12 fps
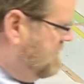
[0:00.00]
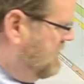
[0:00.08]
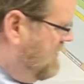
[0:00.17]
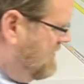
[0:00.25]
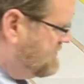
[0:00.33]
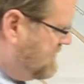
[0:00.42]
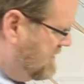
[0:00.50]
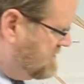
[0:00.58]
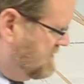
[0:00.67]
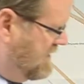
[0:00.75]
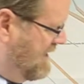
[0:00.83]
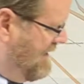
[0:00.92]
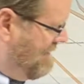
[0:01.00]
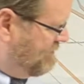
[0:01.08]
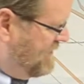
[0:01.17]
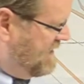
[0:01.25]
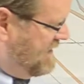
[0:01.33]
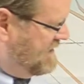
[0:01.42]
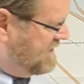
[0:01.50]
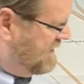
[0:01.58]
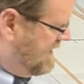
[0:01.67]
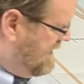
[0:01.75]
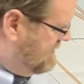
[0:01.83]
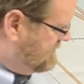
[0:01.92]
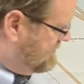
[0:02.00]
cross-section, but it indicates